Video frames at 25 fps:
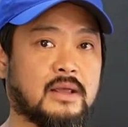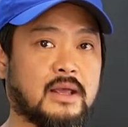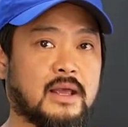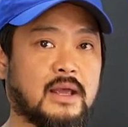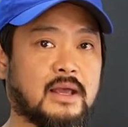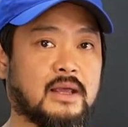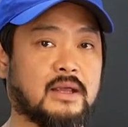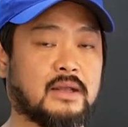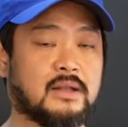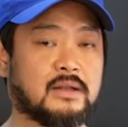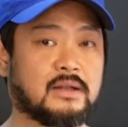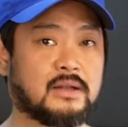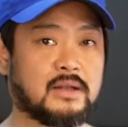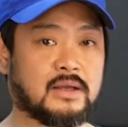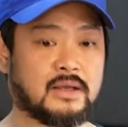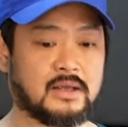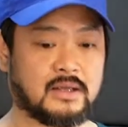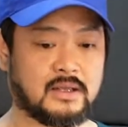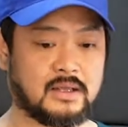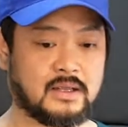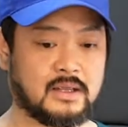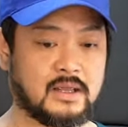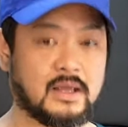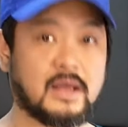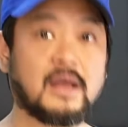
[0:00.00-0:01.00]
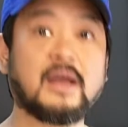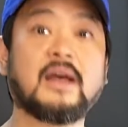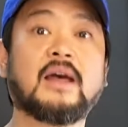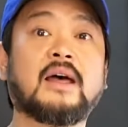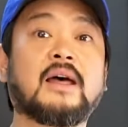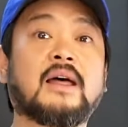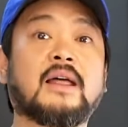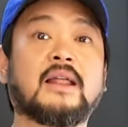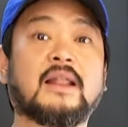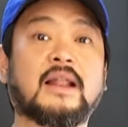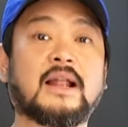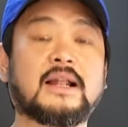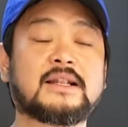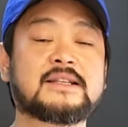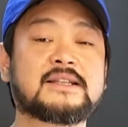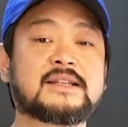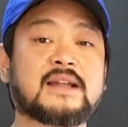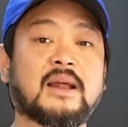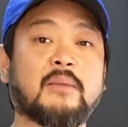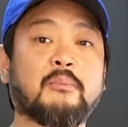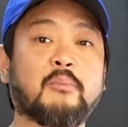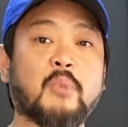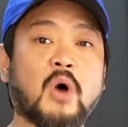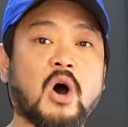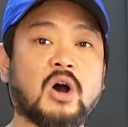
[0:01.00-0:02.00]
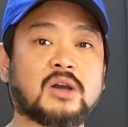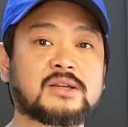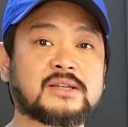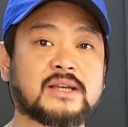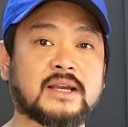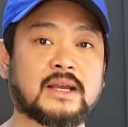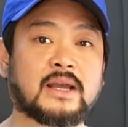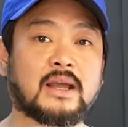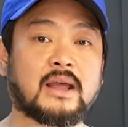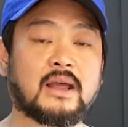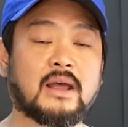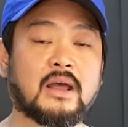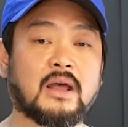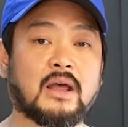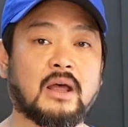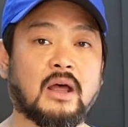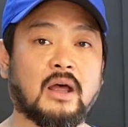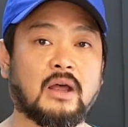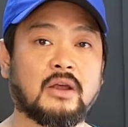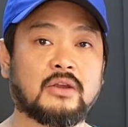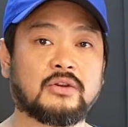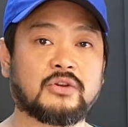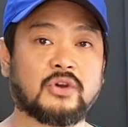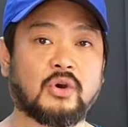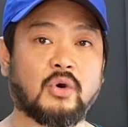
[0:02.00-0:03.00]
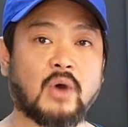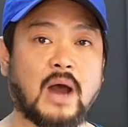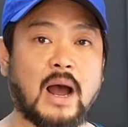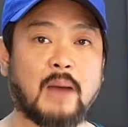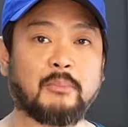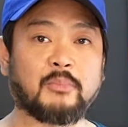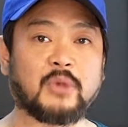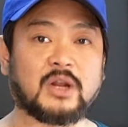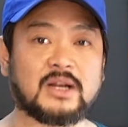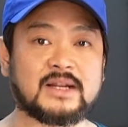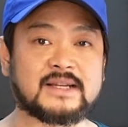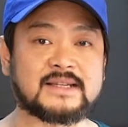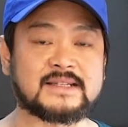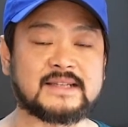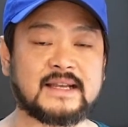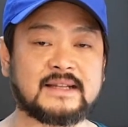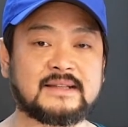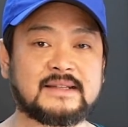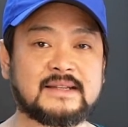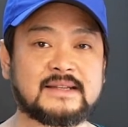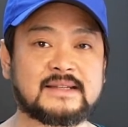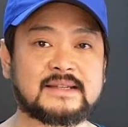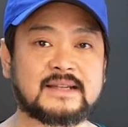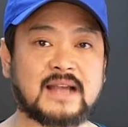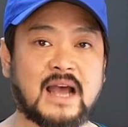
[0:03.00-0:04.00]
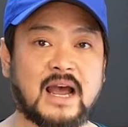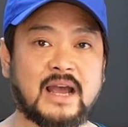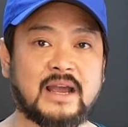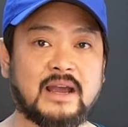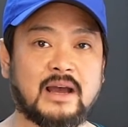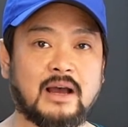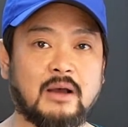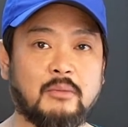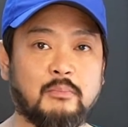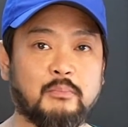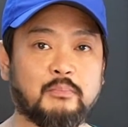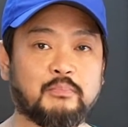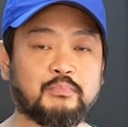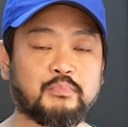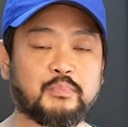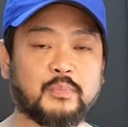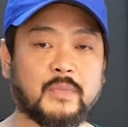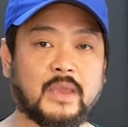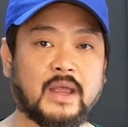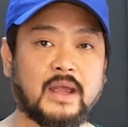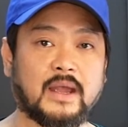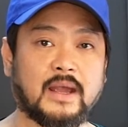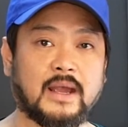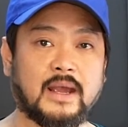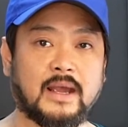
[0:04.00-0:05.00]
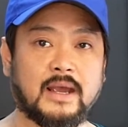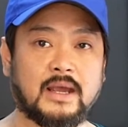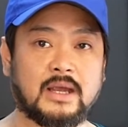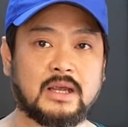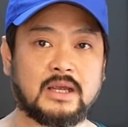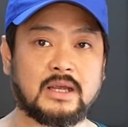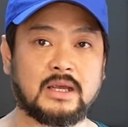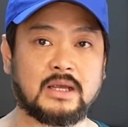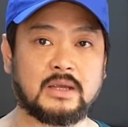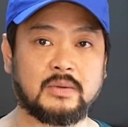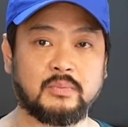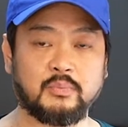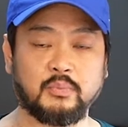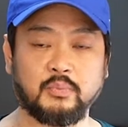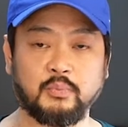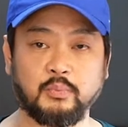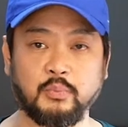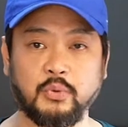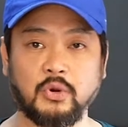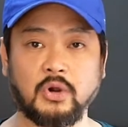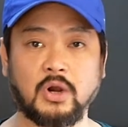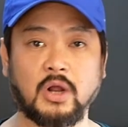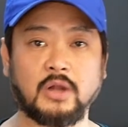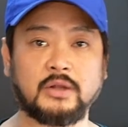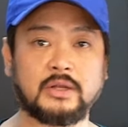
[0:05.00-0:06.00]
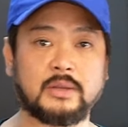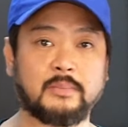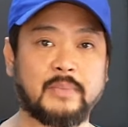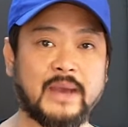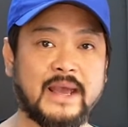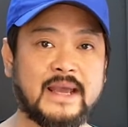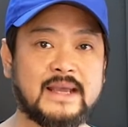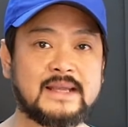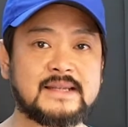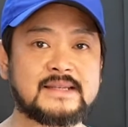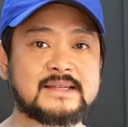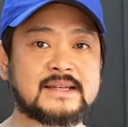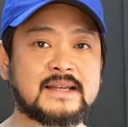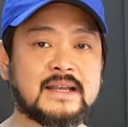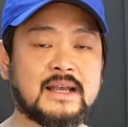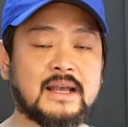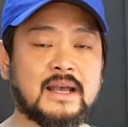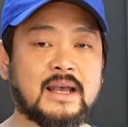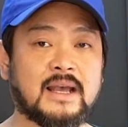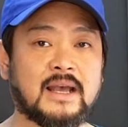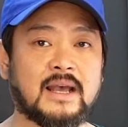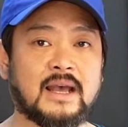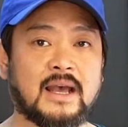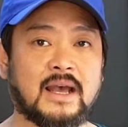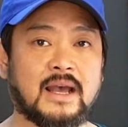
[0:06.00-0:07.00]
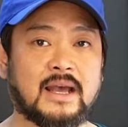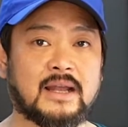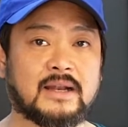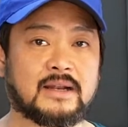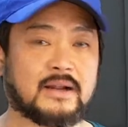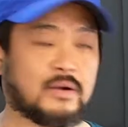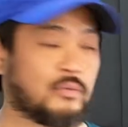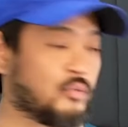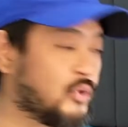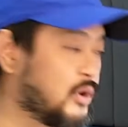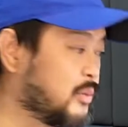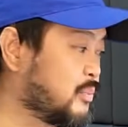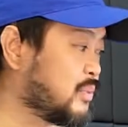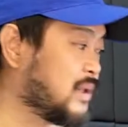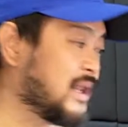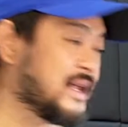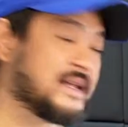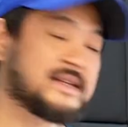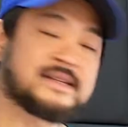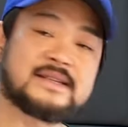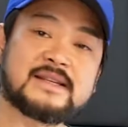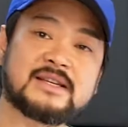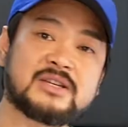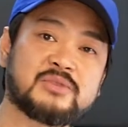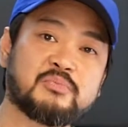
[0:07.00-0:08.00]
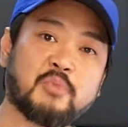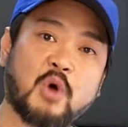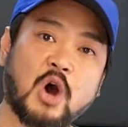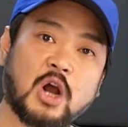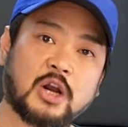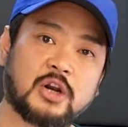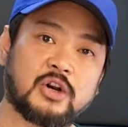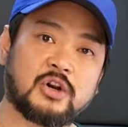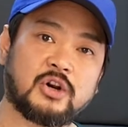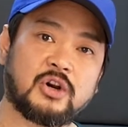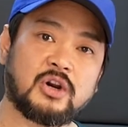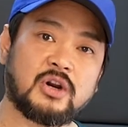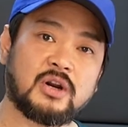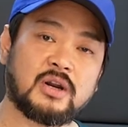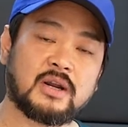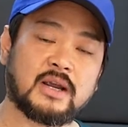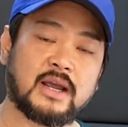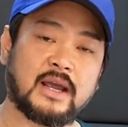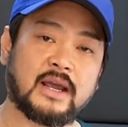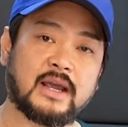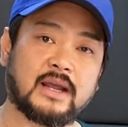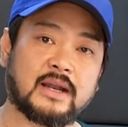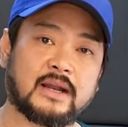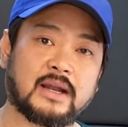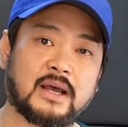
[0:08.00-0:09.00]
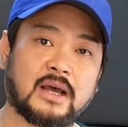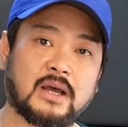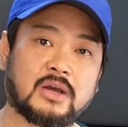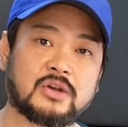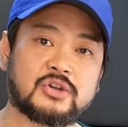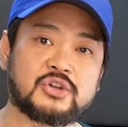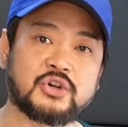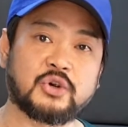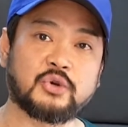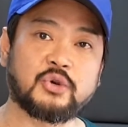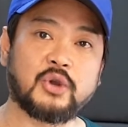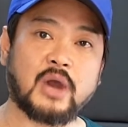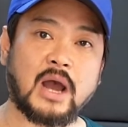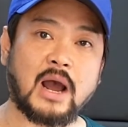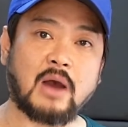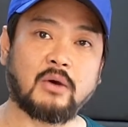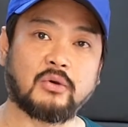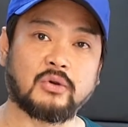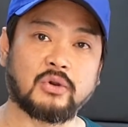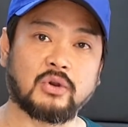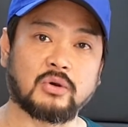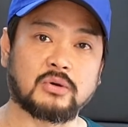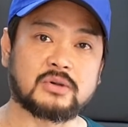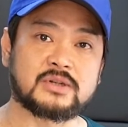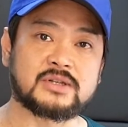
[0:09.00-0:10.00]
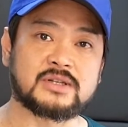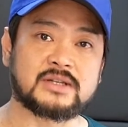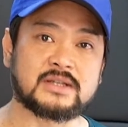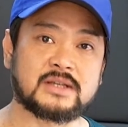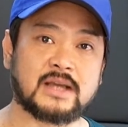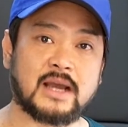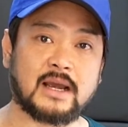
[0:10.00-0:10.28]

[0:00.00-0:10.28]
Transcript: And uh, that's unboxing. So I'm gonna set this guy up, uh, put on the base, and uh, replace this monitor, and uh, show you how it looks.